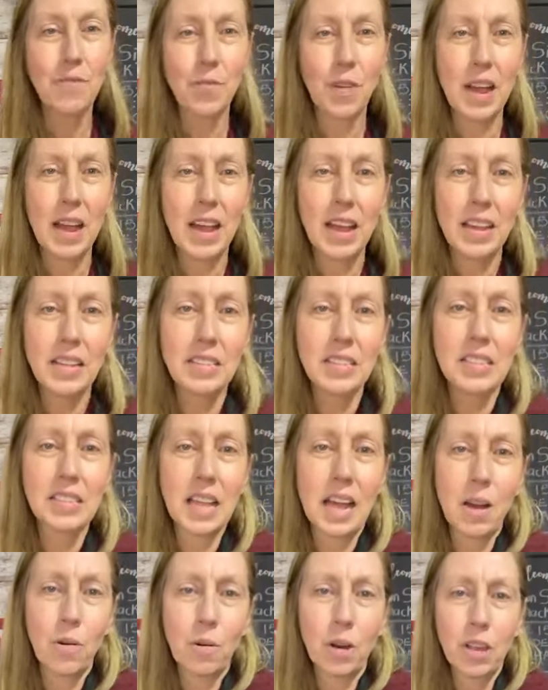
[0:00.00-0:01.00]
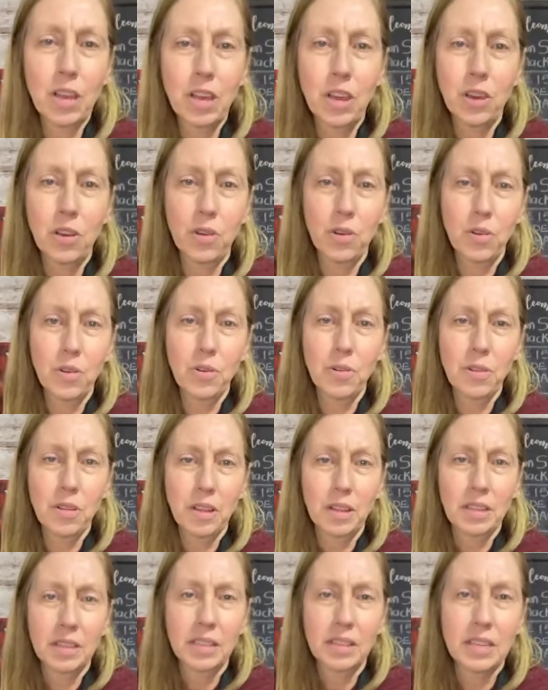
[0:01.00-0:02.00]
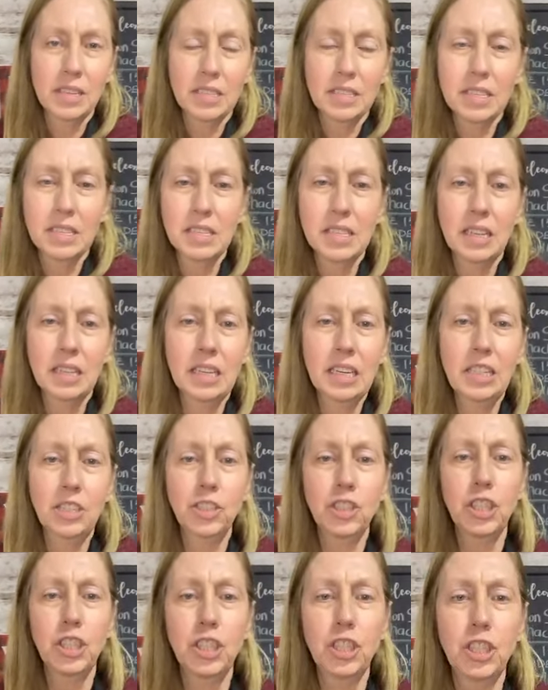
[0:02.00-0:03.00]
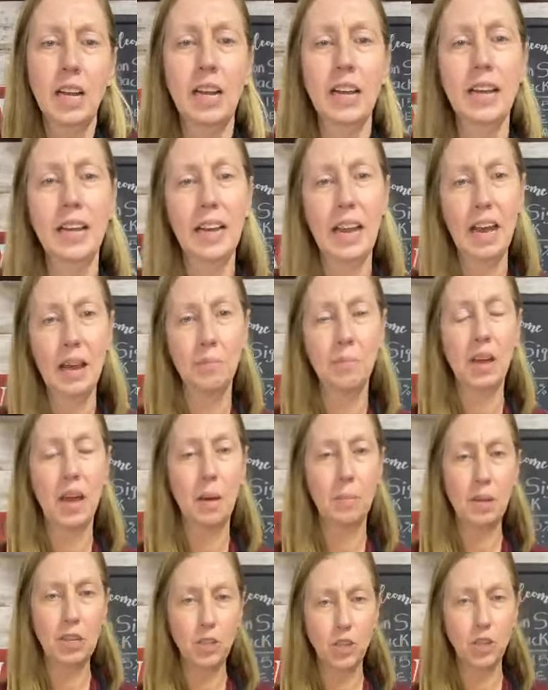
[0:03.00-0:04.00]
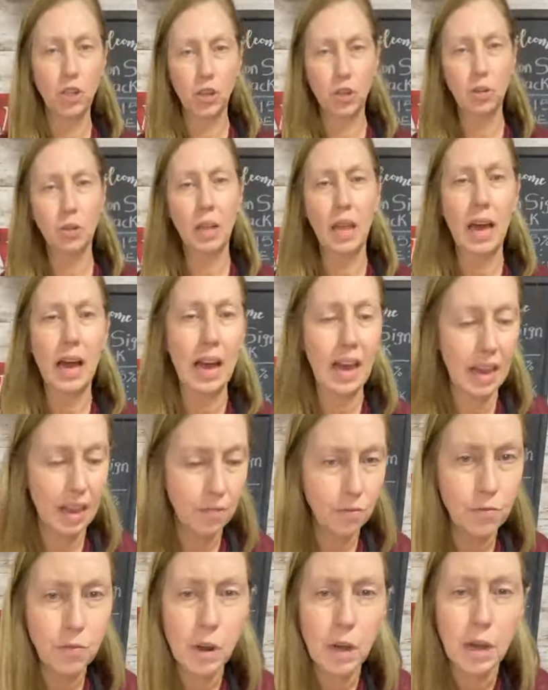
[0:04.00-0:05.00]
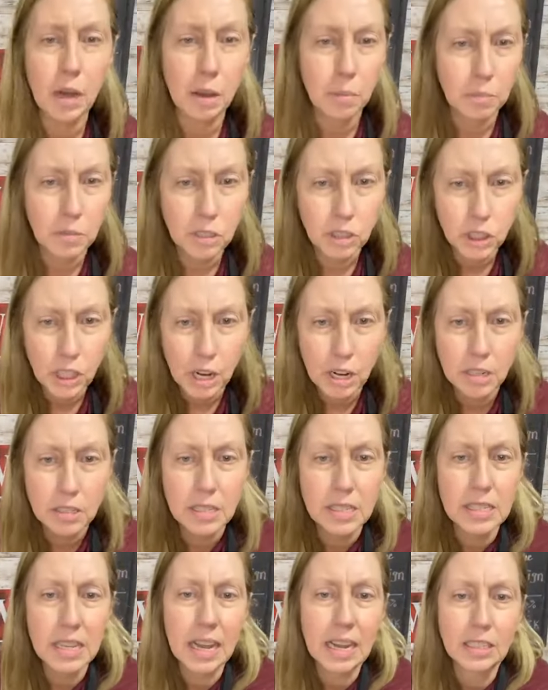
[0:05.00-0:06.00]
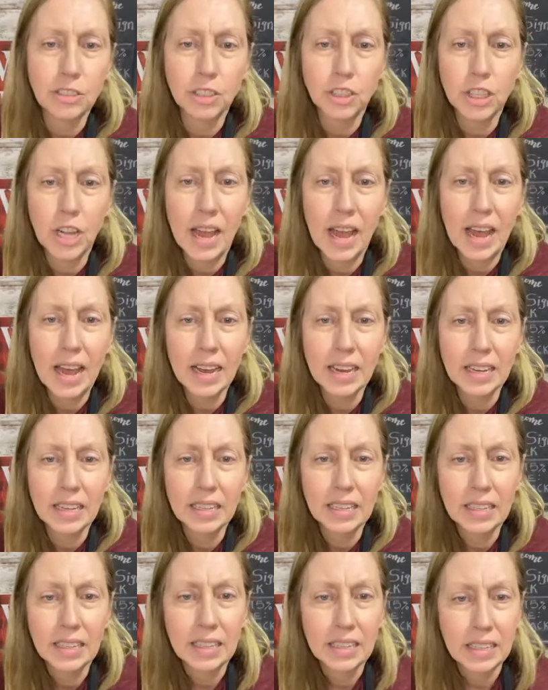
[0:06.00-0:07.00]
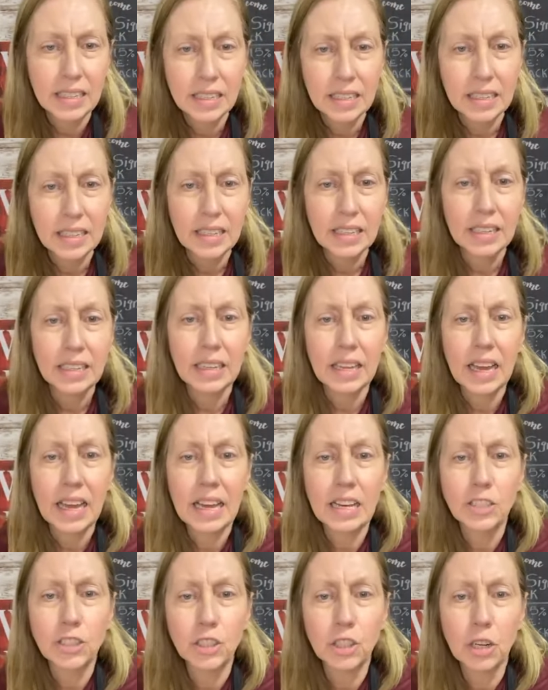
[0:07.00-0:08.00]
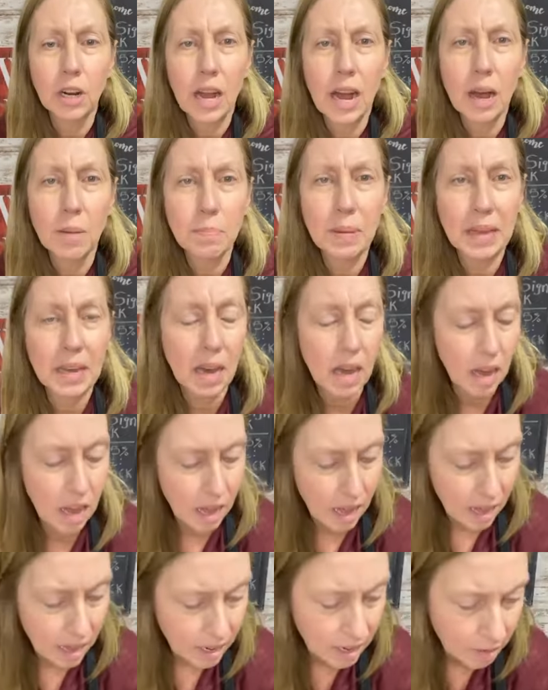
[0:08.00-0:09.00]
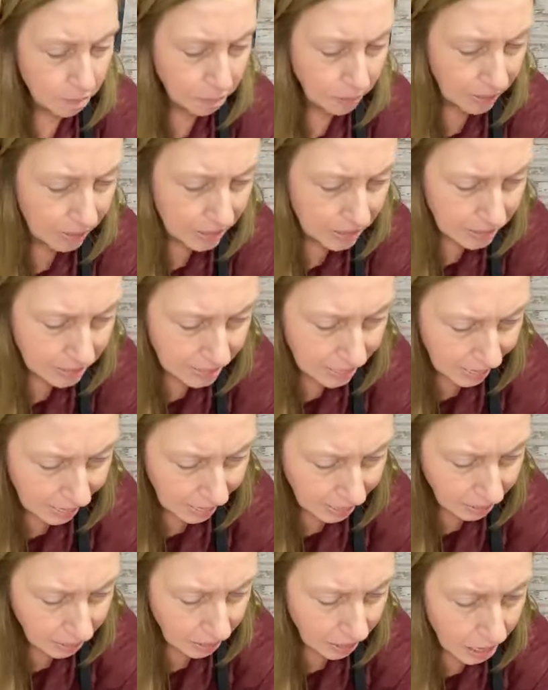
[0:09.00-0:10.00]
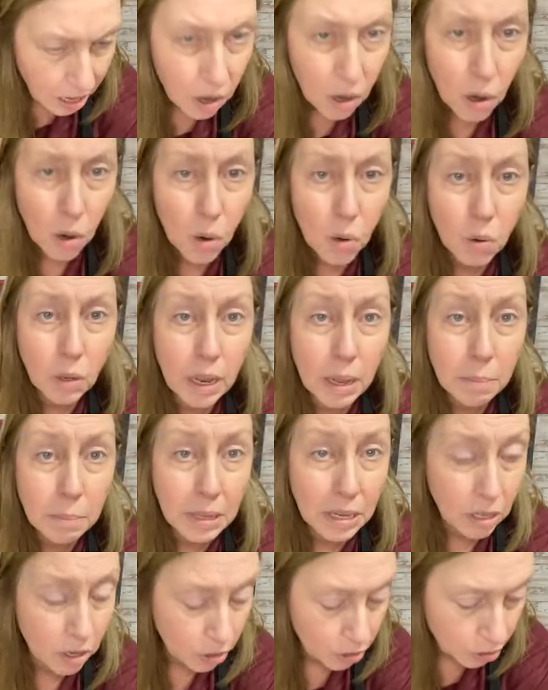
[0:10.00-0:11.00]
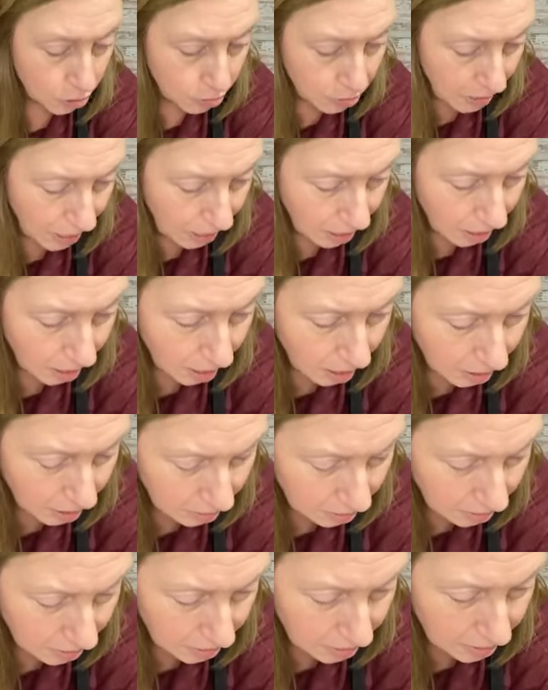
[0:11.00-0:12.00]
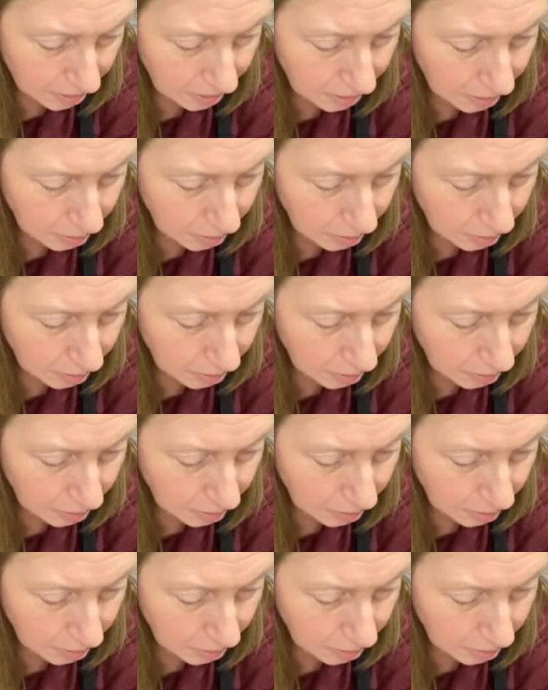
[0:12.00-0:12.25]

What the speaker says: Hi friends, how are you? This is Alicia and I'm coming to you live from the Shard Sign Shack. As you're hopping on, please say hello. Let me know you're there.